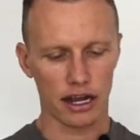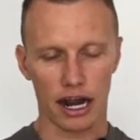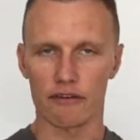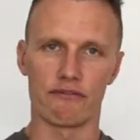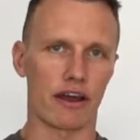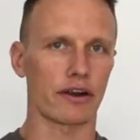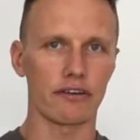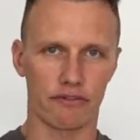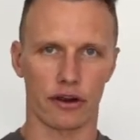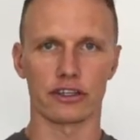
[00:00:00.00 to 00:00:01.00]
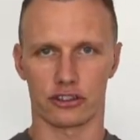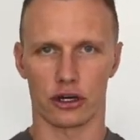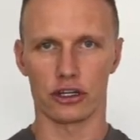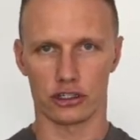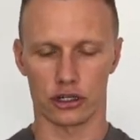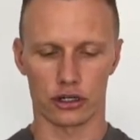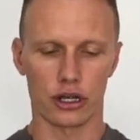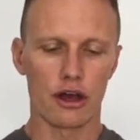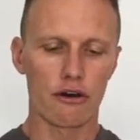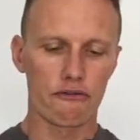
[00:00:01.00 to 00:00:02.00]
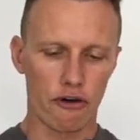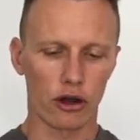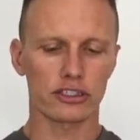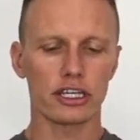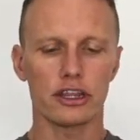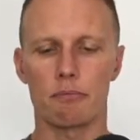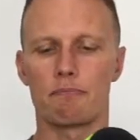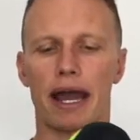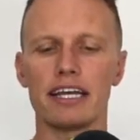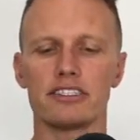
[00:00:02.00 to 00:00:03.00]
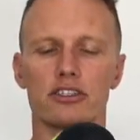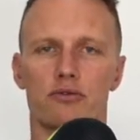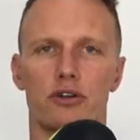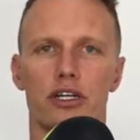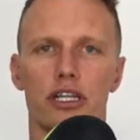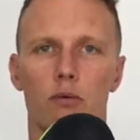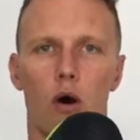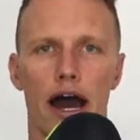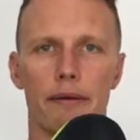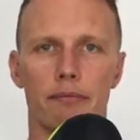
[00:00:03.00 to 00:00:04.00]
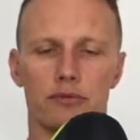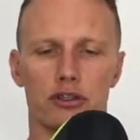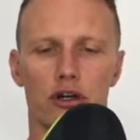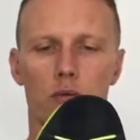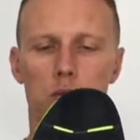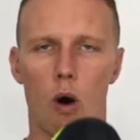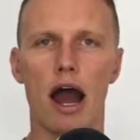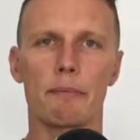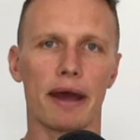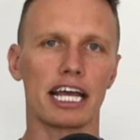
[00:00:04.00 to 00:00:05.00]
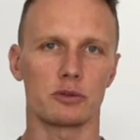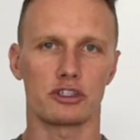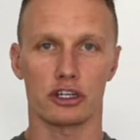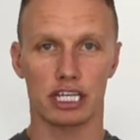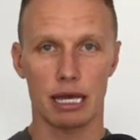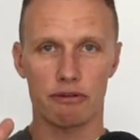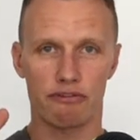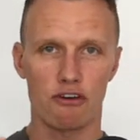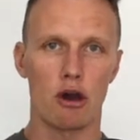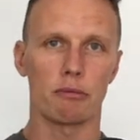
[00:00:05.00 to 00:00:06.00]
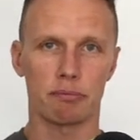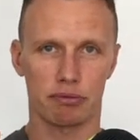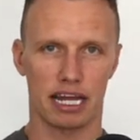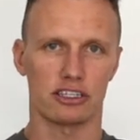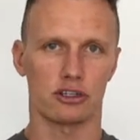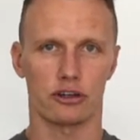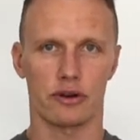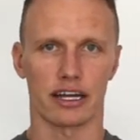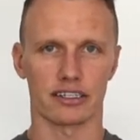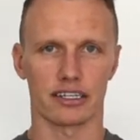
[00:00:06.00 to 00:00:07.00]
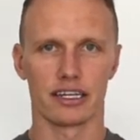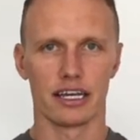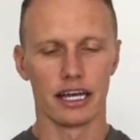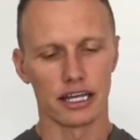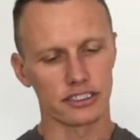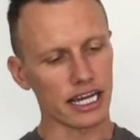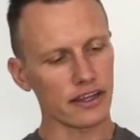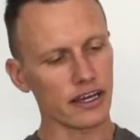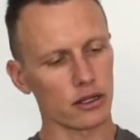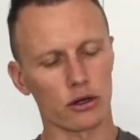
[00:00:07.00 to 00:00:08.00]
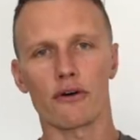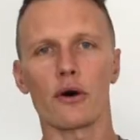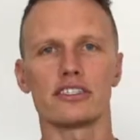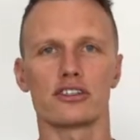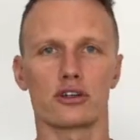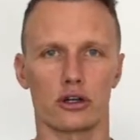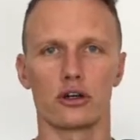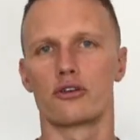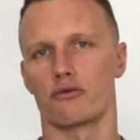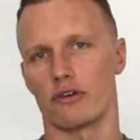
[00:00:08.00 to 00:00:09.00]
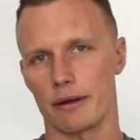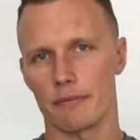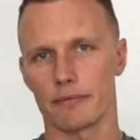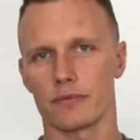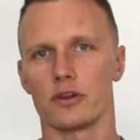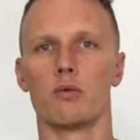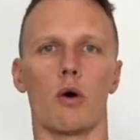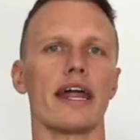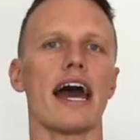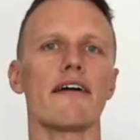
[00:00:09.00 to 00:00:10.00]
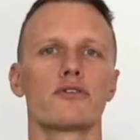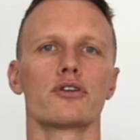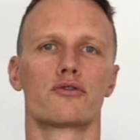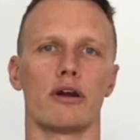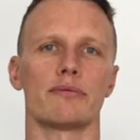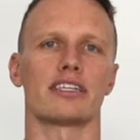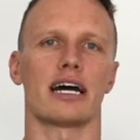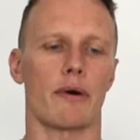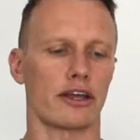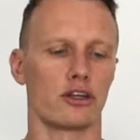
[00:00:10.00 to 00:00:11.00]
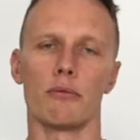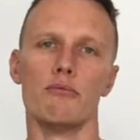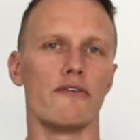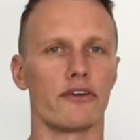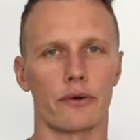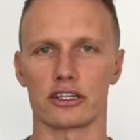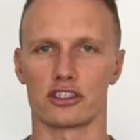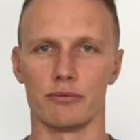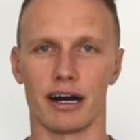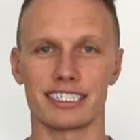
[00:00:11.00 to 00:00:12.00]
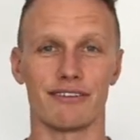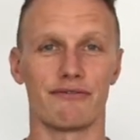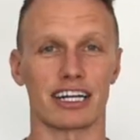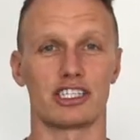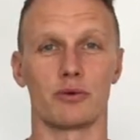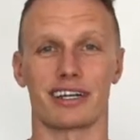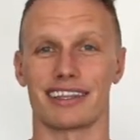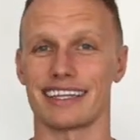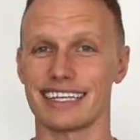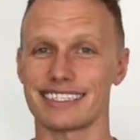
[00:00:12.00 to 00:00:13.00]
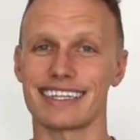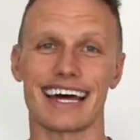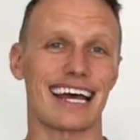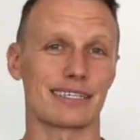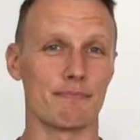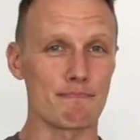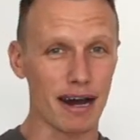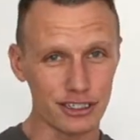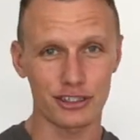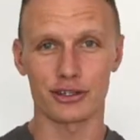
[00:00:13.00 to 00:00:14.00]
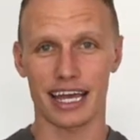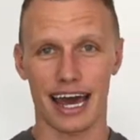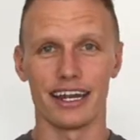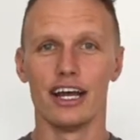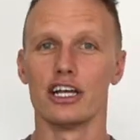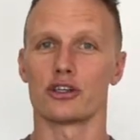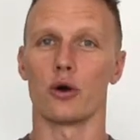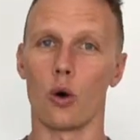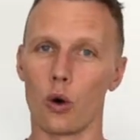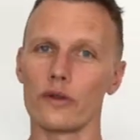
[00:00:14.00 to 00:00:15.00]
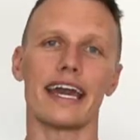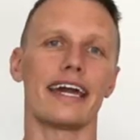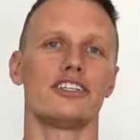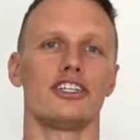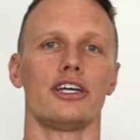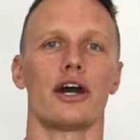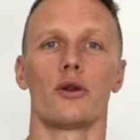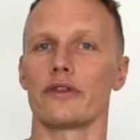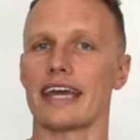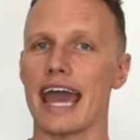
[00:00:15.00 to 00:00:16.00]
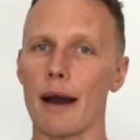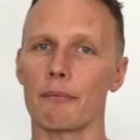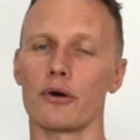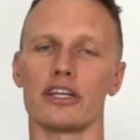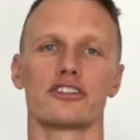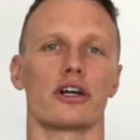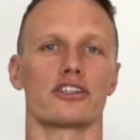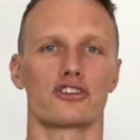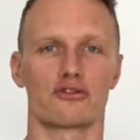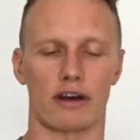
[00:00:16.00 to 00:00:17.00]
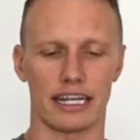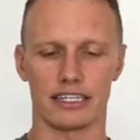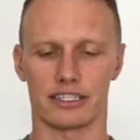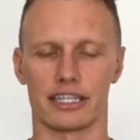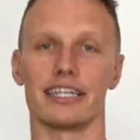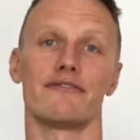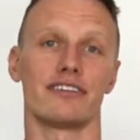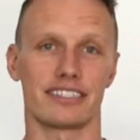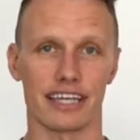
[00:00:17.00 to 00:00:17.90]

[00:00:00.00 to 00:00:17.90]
are a very, very sturdy shoe. Firstly, the base is really wide. So it's got a wide base which is going to keep you firmly planted on the ground. Second thing I look for is it's got good grip. You want to have good grip so that way you're not moving around too much. In fact, you want to lessen that as much as you can so all the energy and all the output is going straight into the lift